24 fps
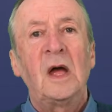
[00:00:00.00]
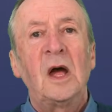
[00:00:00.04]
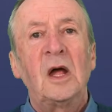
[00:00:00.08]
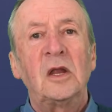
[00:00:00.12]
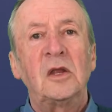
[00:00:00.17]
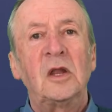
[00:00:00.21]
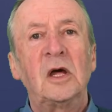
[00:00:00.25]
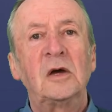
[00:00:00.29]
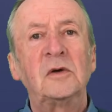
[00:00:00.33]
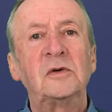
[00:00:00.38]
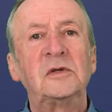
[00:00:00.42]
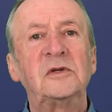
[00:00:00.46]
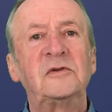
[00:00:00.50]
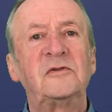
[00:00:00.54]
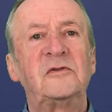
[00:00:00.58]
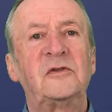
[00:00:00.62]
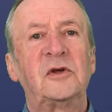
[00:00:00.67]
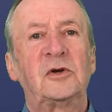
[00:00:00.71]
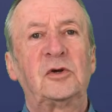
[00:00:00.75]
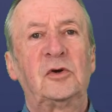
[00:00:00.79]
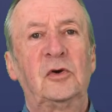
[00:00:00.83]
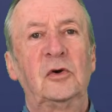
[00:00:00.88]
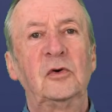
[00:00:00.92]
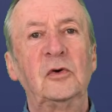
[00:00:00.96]
Known as the
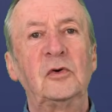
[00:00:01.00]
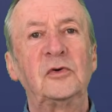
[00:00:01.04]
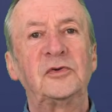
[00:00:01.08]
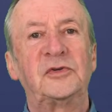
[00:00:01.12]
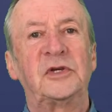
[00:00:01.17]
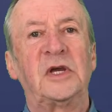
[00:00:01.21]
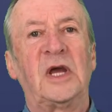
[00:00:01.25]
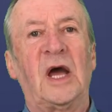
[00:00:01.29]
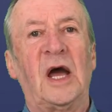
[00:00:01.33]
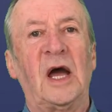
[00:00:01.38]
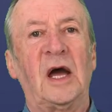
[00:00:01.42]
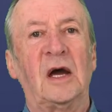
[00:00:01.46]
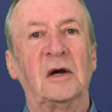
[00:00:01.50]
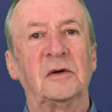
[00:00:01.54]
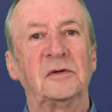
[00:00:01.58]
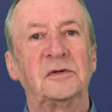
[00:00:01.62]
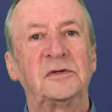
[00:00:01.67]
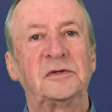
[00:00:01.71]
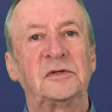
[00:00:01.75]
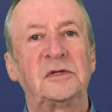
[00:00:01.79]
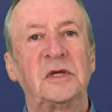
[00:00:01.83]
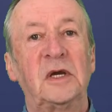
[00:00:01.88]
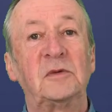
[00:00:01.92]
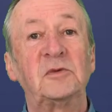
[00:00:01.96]
Cawsey
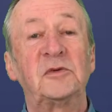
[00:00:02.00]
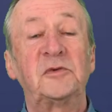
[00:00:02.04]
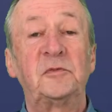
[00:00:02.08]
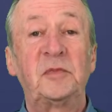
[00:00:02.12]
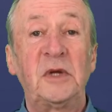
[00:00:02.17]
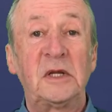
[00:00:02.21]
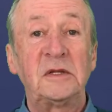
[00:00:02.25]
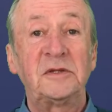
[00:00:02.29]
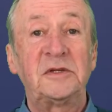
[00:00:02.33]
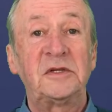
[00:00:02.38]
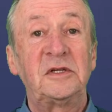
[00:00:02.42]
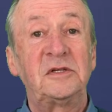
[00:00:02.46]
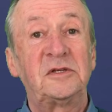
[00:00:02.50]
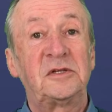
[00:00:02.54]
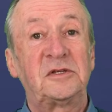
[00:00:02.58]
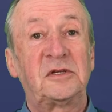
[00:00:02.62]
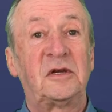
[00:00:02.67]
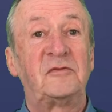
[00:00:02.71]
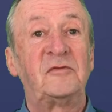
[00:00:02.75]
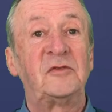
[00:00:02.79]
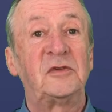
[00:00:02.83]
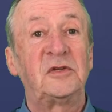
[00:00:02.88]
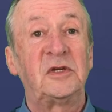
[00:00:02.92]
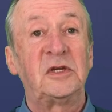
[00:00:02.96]
House, it was built in
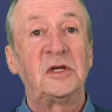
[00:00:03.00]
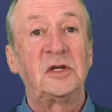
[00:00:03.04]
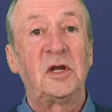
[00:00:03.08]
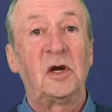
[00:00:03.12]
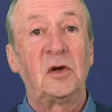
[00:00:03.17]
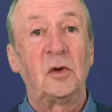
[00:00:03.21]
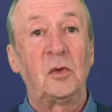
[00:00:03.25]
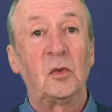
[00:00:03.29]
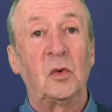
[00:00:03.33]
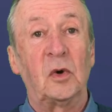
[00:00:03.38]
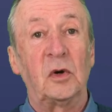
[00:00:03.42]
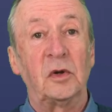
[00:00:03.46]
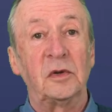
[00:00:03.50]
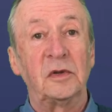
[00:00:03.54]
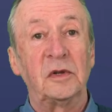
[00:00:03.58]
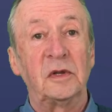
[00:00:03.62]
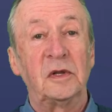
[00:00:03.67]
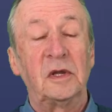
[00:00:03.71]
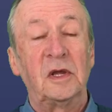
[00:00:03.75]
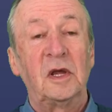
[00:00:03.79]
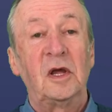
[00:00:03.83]
1701